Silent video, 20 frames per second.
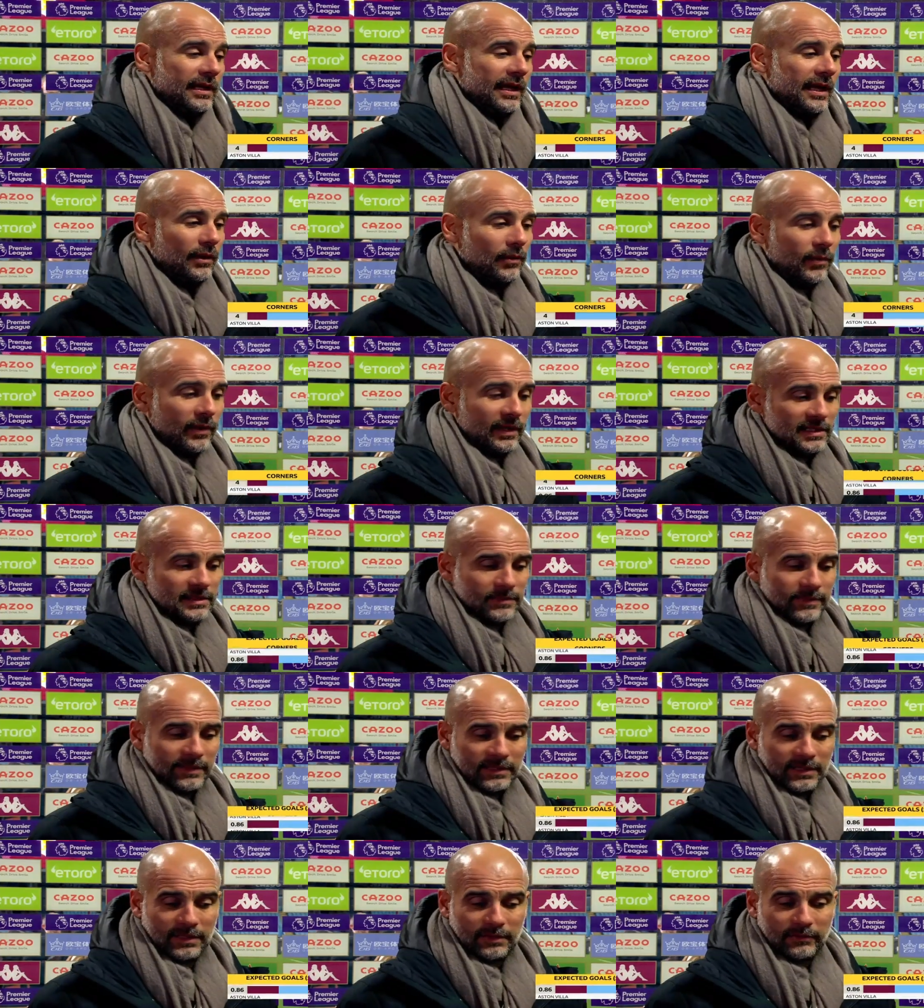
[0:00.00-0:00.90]
with the other
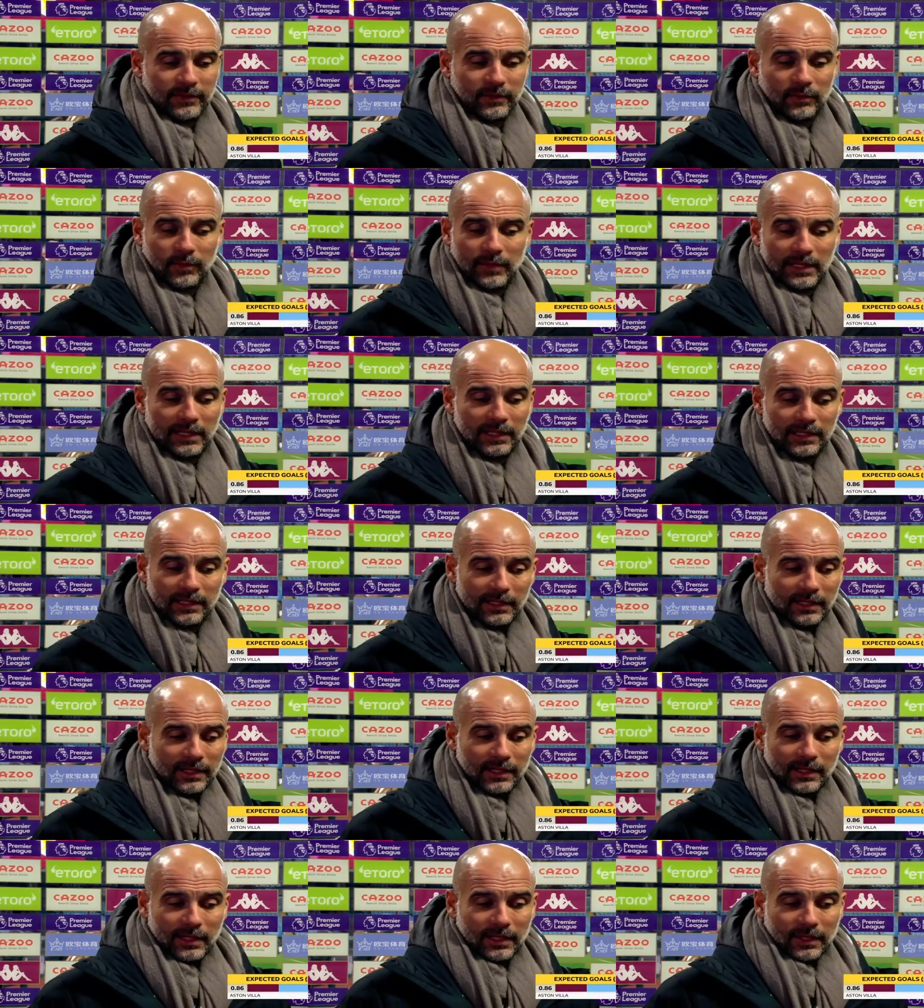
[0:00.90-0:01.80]
ones, but they defend well.
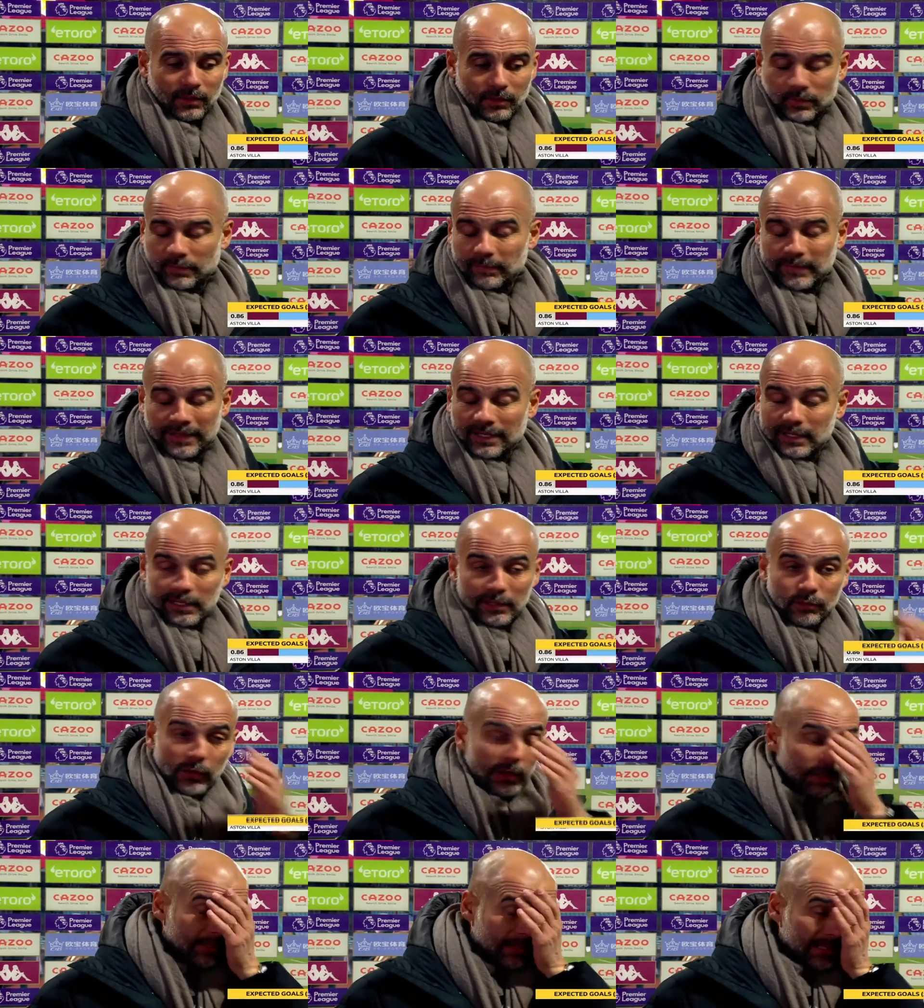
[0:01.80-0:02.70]
We
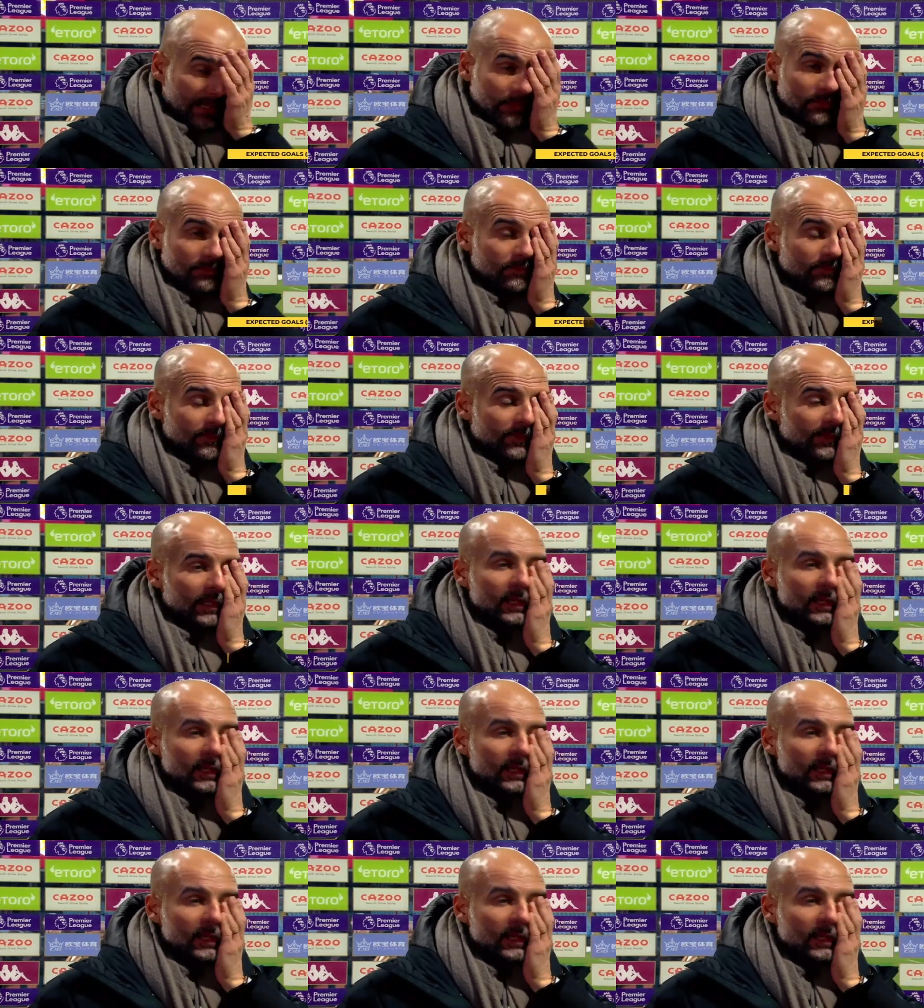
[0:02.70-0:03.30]
make an incredible game.